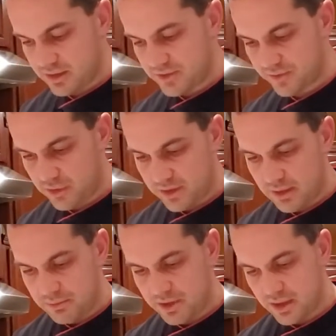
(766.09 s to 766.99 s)
This filled
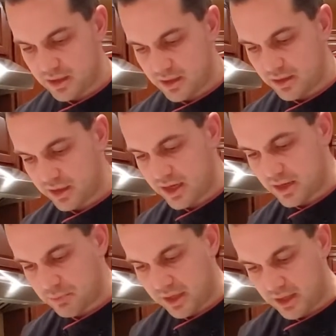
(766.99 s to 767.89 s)
up my
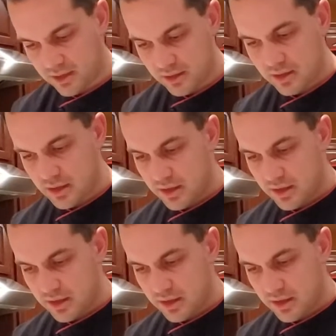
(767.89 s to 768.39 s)
cake pan,